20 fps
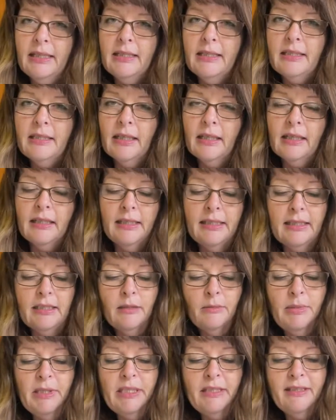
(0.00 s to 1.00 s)
sag a little
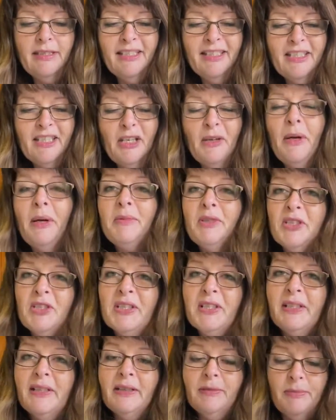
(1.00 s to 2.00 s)
bit. So I'm just
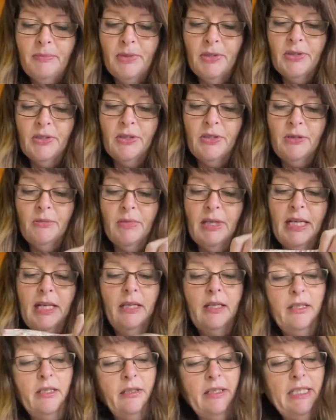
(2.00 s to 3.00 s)
going to put some
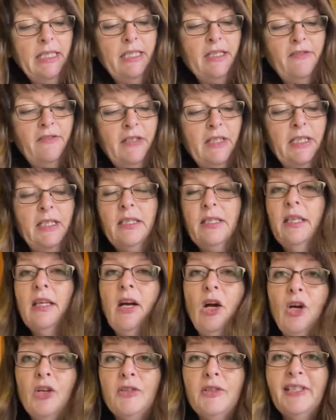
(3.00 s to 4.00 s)
iron-on interfacing
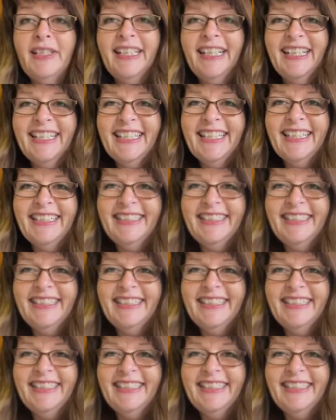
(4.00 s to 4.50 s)
onto that.